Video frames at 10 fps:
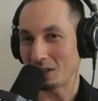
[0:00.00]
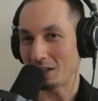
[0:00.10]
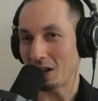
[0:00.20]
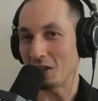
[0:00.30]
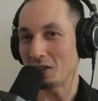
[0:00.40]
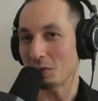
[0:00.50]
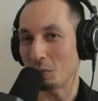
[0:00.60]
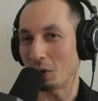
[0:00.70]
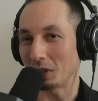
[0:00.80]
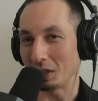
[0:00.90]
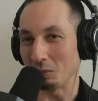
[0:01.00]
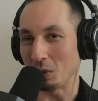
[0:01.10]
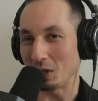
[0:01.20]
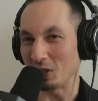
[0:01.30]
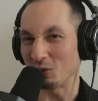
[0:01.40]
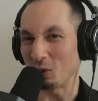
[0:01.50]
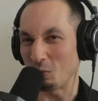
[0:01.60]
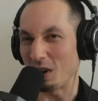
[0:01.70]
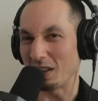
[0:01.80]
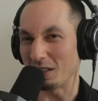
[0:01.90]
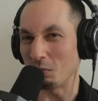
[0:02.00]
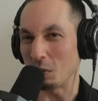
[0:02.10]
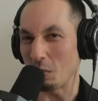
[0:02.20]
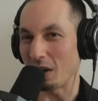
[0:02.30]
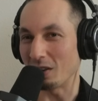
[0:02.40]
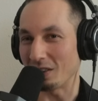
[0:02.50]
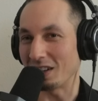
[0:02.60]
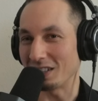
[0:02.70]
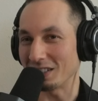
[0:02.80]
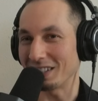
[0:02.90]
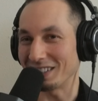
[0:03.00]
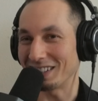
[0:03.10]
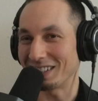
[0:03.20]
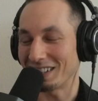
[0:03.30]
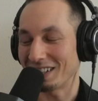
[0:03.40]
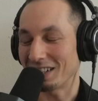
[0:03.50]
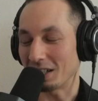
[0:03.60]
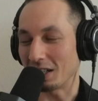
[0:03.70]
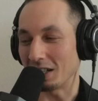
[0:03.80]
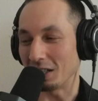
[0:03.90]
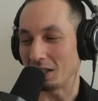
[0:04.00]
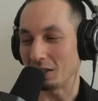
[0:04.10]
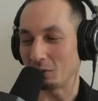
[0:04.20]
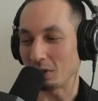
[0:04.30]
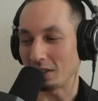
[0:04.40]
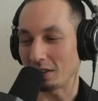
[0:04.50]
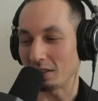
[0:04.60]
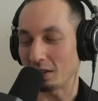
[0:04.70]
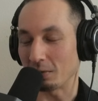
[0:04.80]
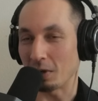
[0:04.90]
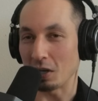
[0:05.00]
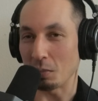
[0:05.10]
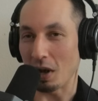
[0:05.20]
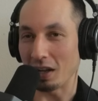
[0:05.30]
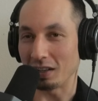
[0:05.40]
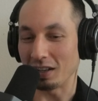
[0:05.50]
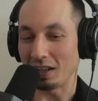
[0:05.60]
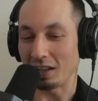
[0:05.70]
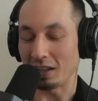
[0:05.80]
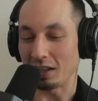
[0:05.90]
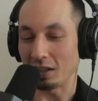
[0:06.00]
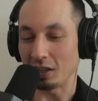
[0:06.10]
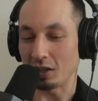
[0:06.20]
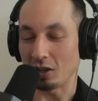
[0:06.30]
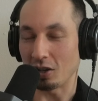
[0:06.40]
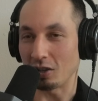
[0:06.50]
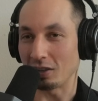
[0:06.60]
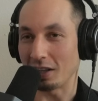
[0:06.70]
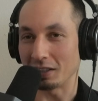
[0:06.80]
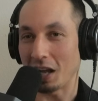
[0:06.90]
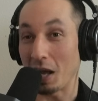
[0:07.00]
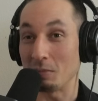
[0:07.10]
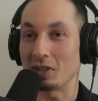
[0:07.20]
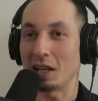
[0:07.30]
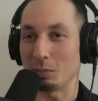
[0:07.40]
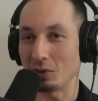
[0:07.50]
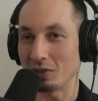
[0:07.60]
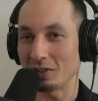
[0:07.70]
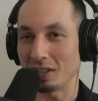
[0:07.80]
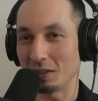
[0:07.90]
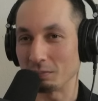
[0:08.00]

unspoken, but just we wanted to be better than each other uh, with a friend of mine uh, on our like times tables and